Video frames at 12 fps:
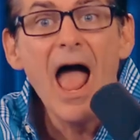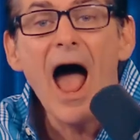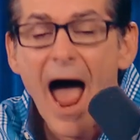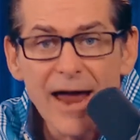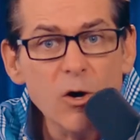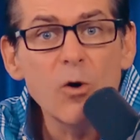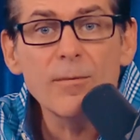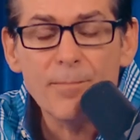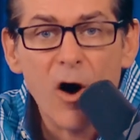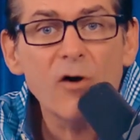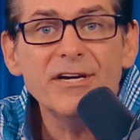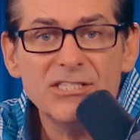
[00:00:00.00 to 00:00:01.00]
I go to
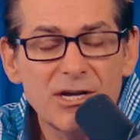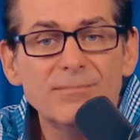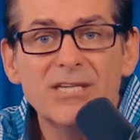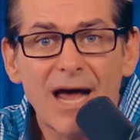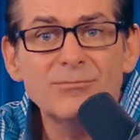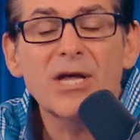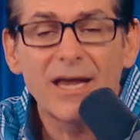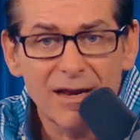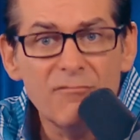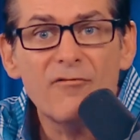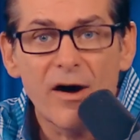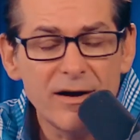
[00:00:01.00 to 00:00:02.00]
parties sometimes. I get
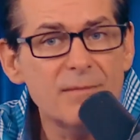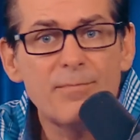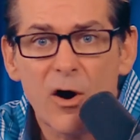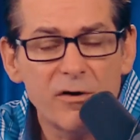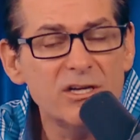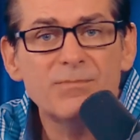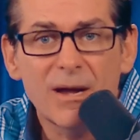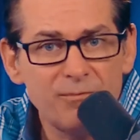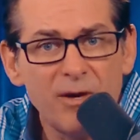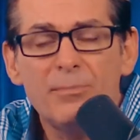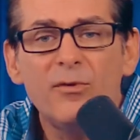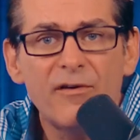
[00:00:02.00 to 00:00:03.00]
invited to parties by
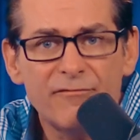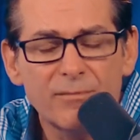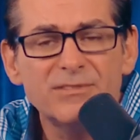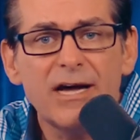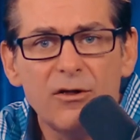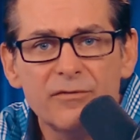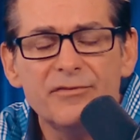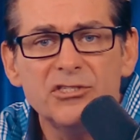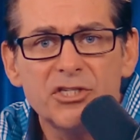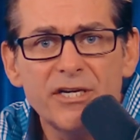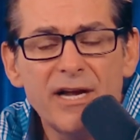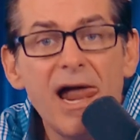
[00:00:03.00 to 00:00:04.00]
people from
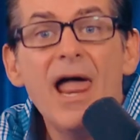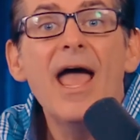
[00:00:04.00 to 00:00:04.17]
television,